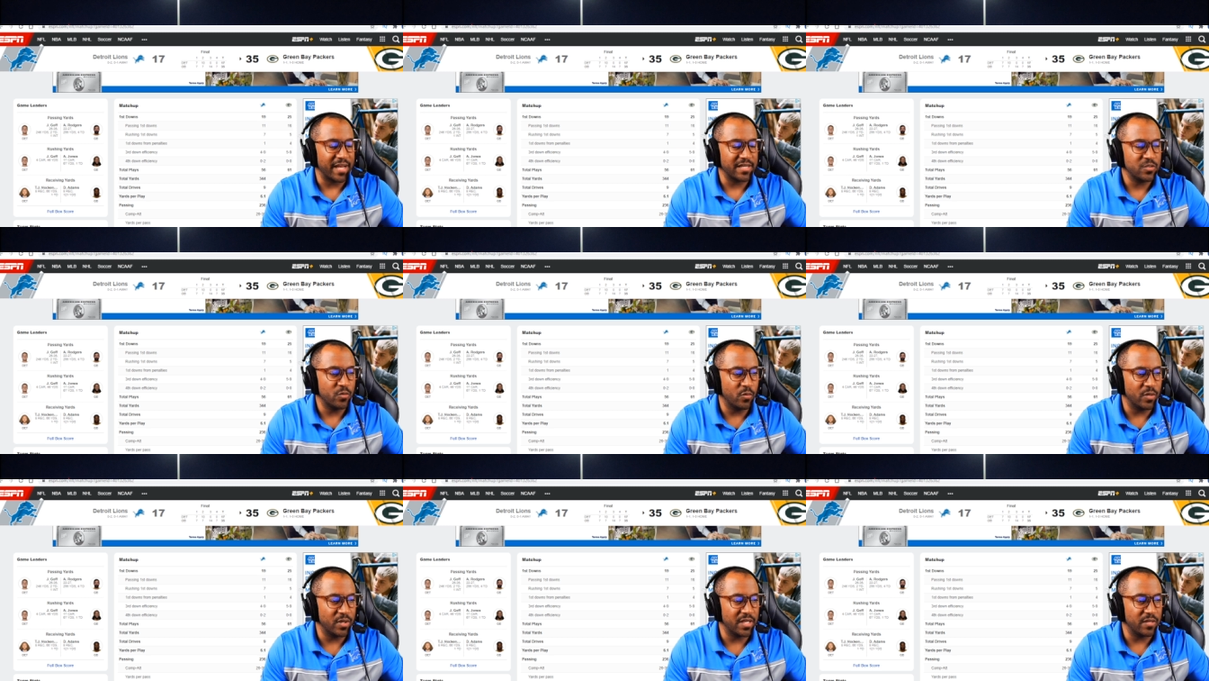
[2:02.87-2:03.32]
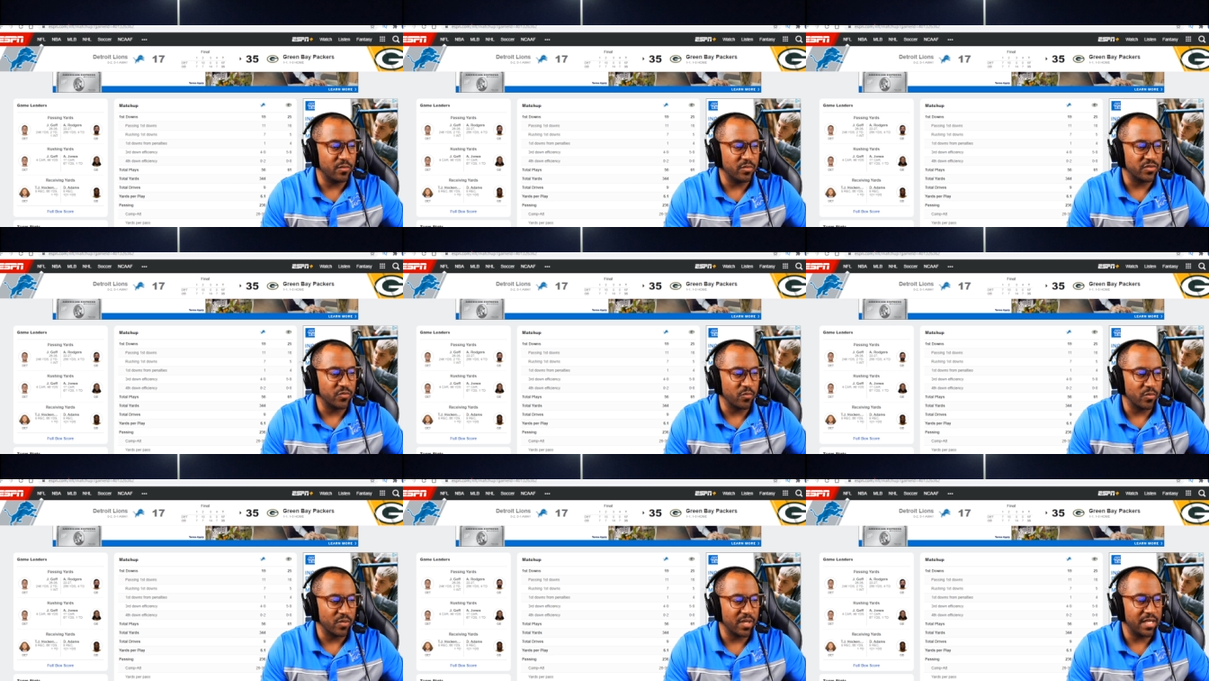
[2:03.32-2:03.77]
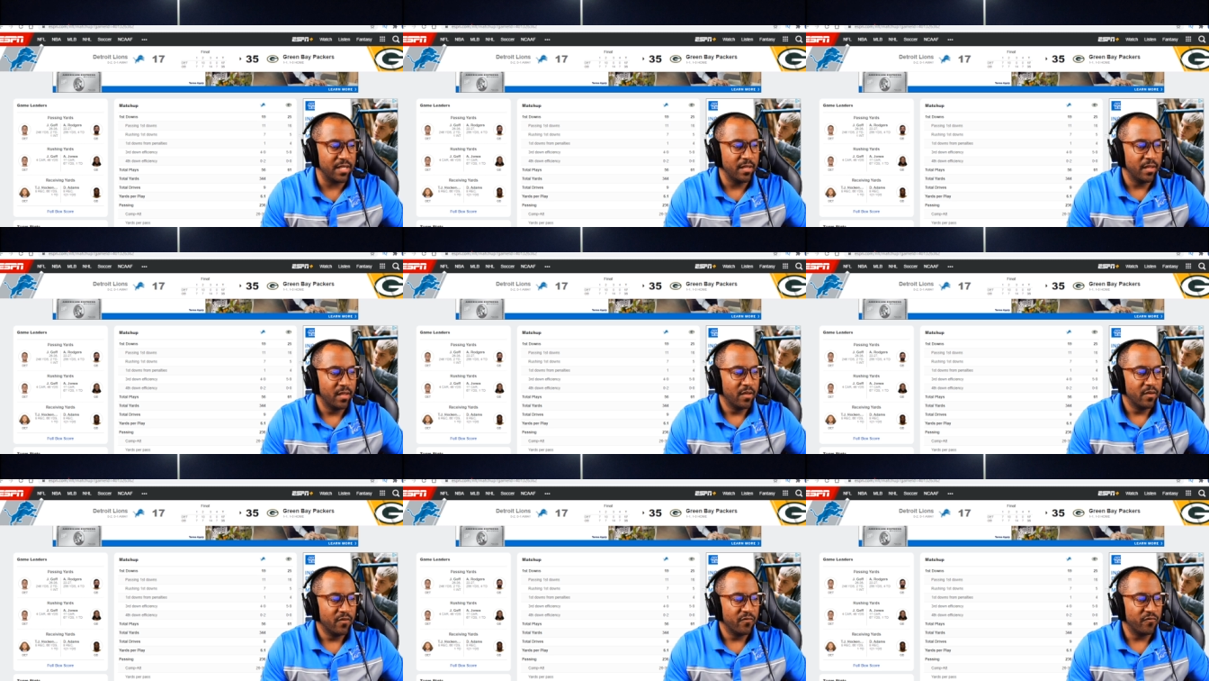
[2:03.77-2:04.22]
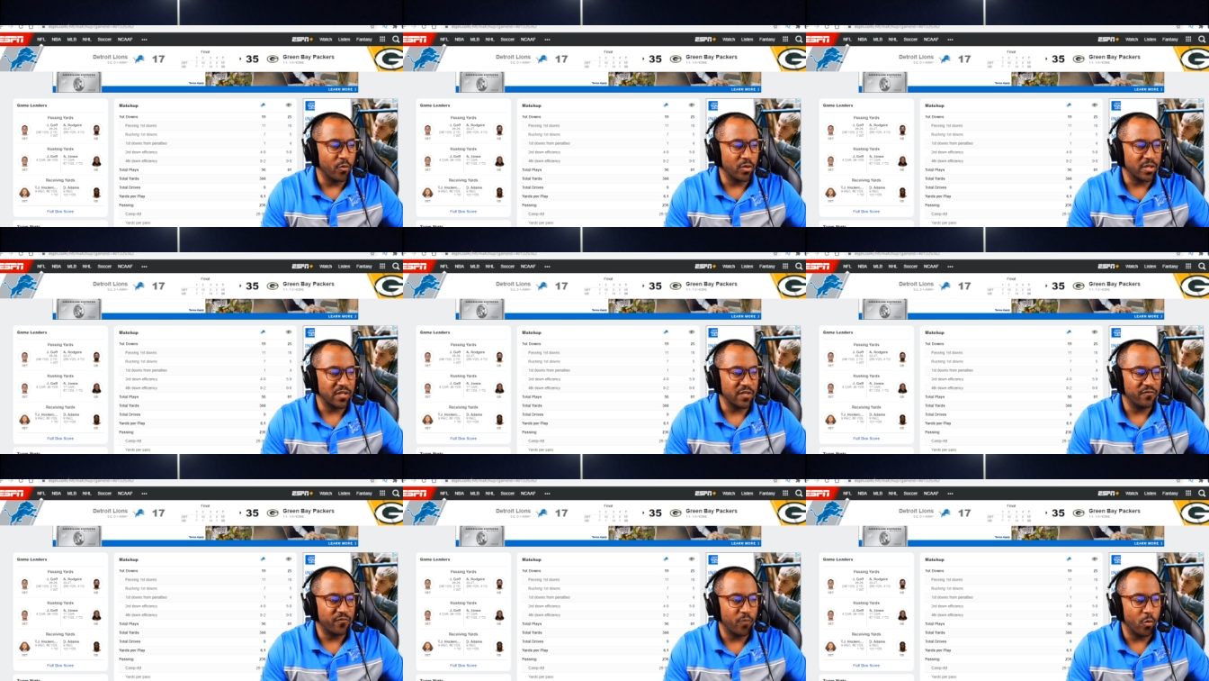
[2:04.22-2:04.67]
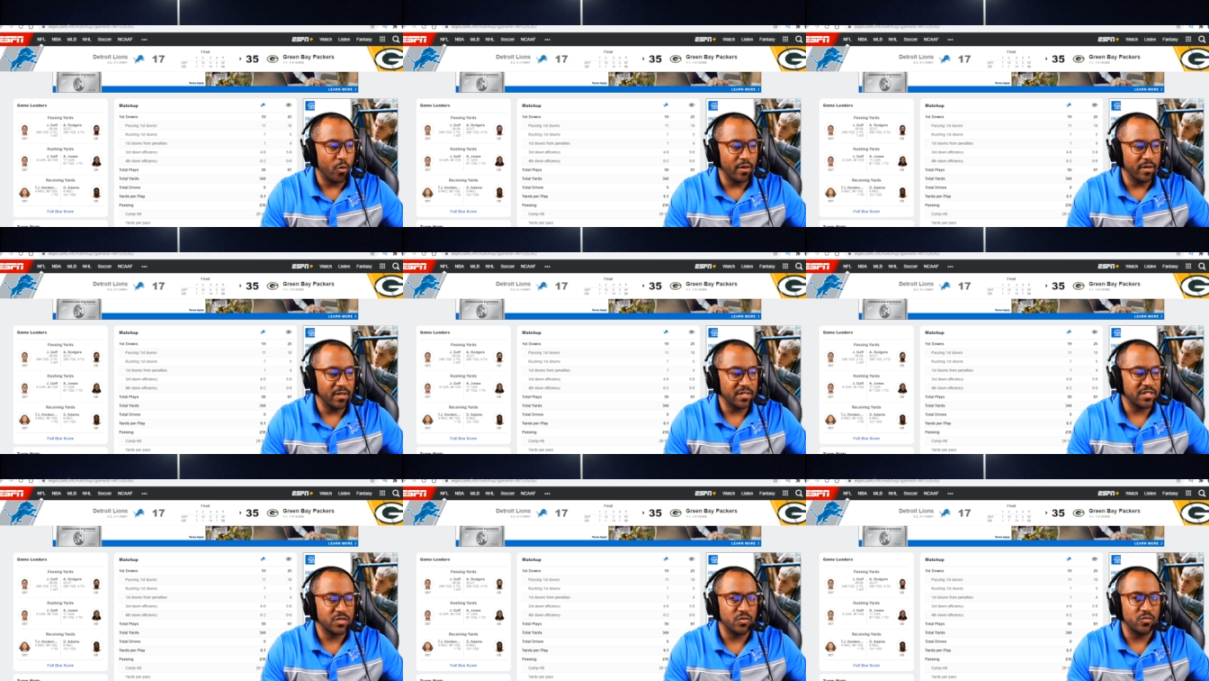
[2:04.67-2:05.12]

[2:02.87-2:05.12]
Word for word: by 20 with 344